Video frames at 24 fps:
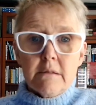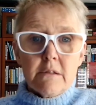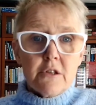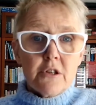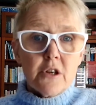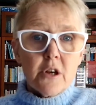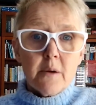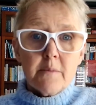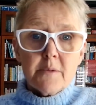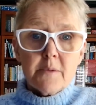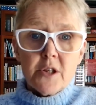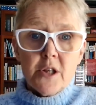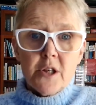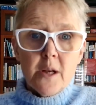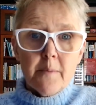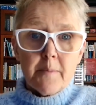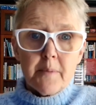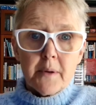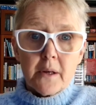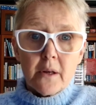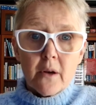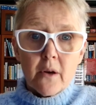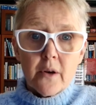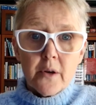jump
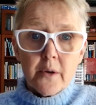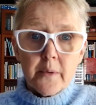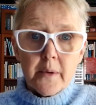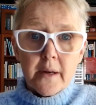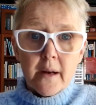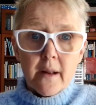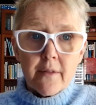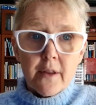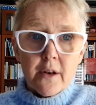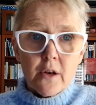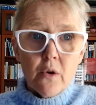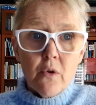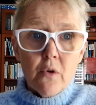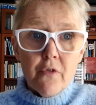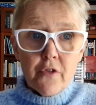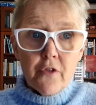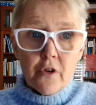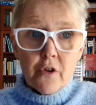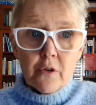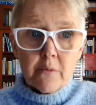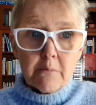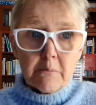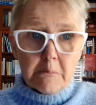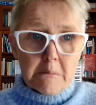ship and go to another law
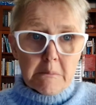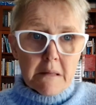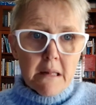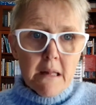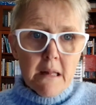firm?